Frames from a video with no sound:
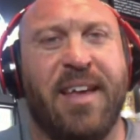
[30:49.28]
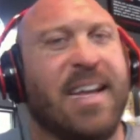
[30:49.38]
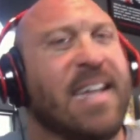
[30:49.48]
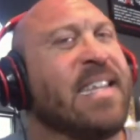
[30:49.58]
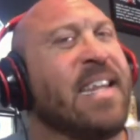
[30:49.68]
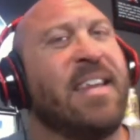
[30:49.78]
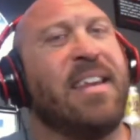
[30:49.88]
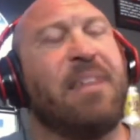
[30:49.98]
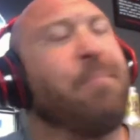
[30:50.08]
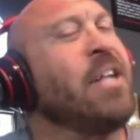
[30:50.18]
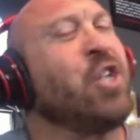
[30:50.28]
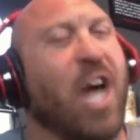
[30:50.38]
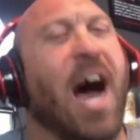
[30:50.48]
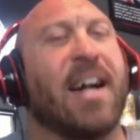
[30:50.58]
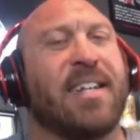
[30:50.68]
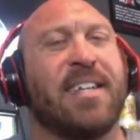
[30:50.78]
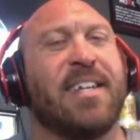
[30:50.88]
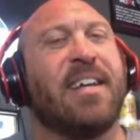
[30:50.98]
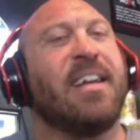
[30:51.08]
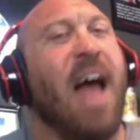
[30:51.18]
You'd be shocked.
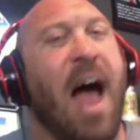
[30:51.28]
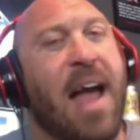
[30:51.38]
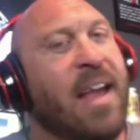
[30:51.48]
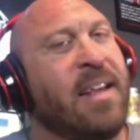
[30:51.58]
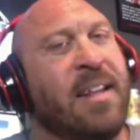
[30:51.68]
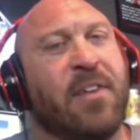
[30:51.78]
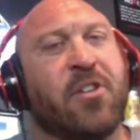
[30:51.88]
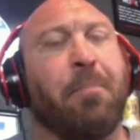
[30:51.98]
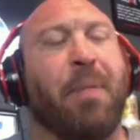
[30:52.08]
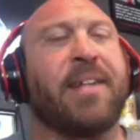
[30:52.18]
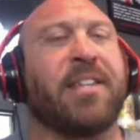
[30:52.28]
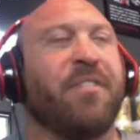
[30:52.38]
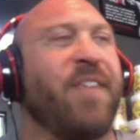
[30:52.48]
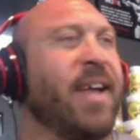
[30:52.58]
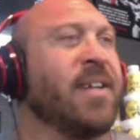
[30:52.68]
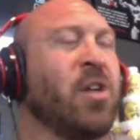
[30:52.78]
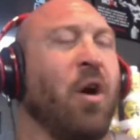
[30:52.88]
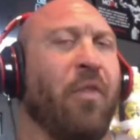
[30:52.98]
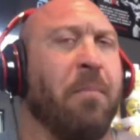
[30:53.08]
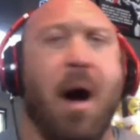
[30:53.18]
There's a place in Vegas
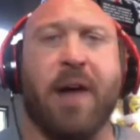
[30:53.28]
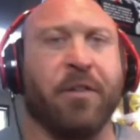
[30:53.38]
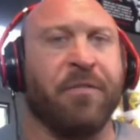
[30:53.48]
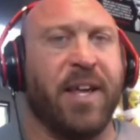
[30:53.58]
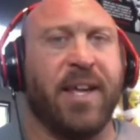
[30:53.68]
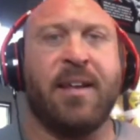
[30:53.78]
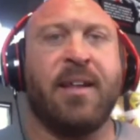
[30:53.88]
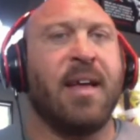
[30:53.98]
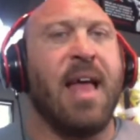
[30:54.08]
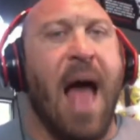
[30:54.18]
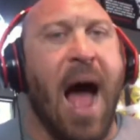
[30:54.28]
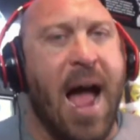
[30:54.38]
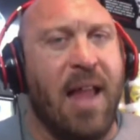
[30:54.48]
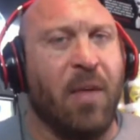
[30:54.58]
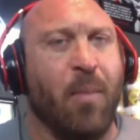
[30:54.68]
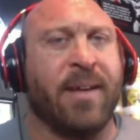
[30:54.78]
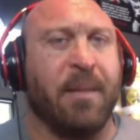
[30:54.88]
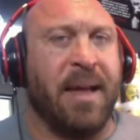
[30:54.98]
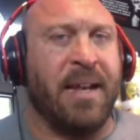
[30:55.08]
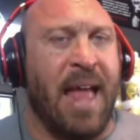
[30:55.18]
called the Modern Vegan. Highly
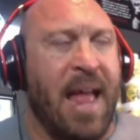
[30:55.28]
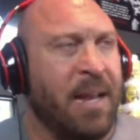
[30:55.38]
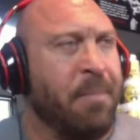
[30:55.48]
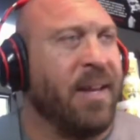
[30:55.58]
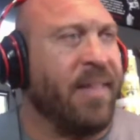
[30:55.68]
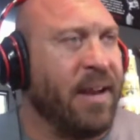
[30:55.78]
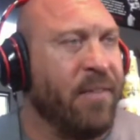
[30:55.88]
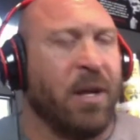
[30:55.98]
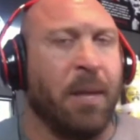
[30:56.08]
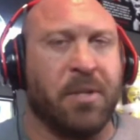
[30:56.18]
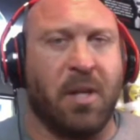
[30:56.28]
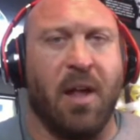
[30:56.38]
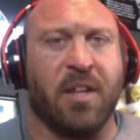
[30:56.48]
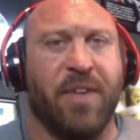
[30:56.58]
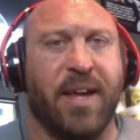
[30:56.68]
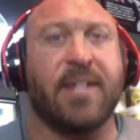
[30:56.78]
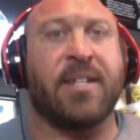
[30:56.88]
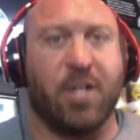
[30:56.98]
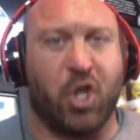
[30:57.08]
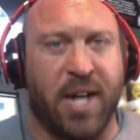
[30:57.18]
recommend anybody that ever comes to Las Vegas
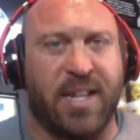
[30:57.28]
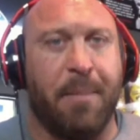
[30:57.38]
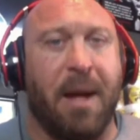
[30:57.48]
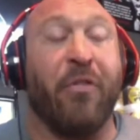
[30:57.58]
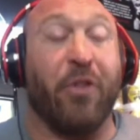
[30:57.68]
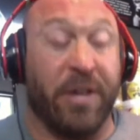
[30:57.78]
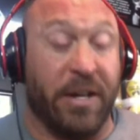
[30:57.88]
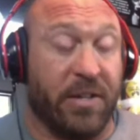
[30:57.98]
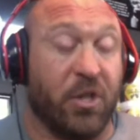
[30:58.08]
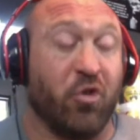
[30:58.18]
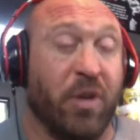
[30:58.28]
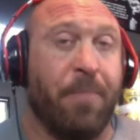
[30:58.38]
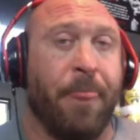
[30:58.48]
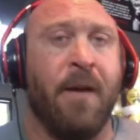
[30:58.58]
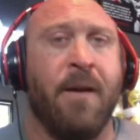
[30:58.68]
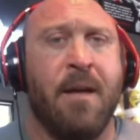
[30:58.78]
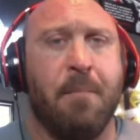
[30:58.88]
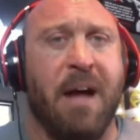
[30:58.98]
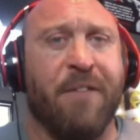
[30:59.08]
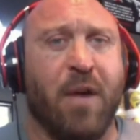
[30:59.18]
to check them out. They're near the Strip.
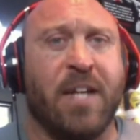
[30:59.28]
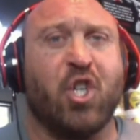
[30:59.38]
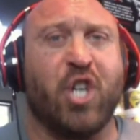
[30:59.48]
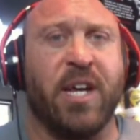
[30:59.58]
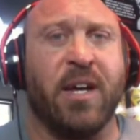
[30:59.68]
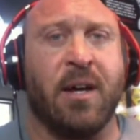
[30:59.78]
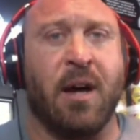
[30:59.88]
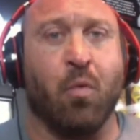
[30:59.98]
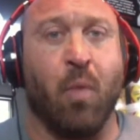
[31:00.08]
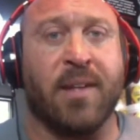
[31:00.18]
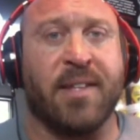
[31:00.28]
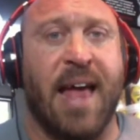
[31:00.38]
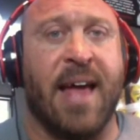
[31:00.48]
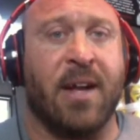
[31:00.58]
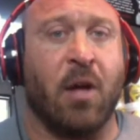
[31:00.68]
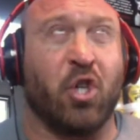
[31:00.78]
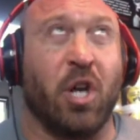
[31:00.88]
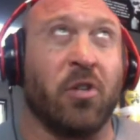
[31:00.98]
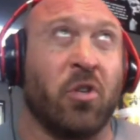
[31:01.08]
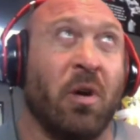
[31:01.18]
My friend Gia runs that, and she
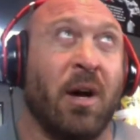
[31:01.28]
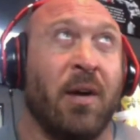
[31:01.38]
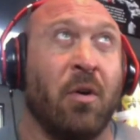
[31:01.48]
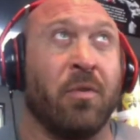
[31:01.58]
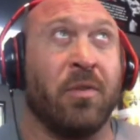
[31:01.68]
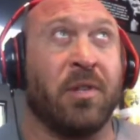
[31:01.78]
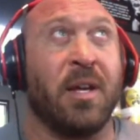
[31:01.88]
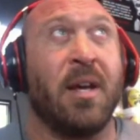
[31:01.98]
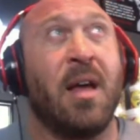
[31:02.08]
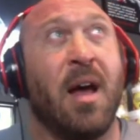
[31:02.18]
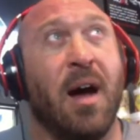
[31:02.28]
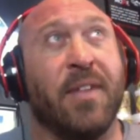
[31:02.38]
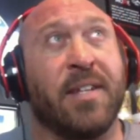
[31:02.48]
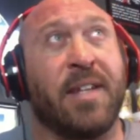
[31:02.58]
also owns this